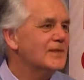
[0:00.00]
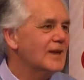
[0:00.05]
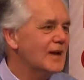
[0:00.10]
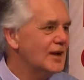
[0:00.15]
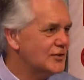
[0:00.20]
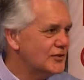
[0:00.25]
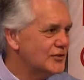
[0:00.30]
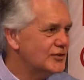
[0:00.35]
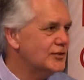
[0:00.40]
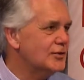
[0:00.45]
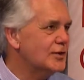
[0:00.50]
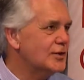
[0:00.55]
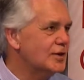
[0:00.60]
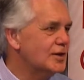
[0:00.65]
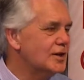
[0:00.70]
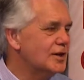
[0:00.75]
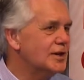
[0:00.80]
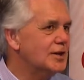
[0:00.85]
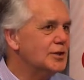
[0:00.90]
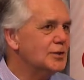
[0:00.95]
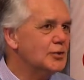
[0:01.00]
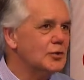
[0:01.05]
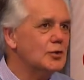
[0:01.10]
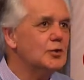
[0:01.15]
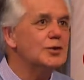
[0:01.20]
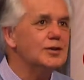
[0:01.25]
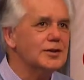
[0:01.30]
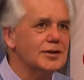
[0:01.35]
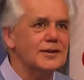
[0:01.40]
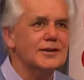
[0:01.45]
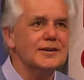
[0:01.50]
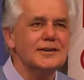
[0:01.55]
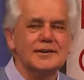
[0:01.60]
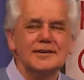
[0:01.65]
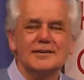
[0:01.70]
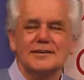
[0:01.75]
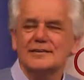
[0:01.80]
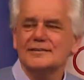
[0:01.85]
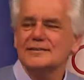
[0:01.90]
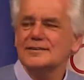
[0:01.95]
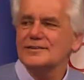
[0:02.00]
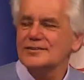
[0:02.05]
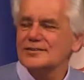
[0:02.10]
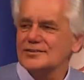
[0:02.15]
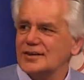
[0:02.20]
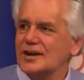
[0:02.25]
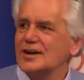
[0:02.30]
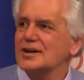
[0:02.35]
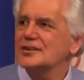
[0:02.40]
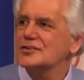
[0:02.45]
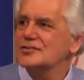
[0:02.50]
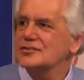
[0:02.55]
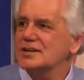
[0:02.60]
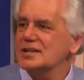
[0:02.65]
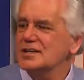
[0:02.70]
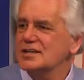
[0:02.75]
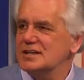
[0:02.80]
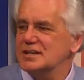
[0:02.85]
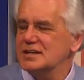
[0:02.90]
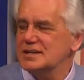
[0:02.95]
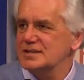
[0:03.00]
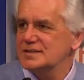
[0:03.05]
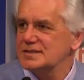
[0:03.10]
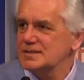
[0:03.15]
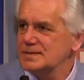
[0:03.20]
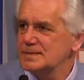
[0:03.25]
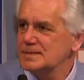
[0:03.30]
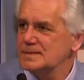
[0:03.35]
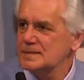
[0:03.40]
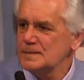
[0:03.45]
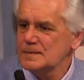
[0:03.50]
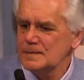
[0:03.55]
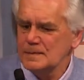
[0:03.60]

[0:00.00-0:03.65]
and certainly couldn't sign treaties.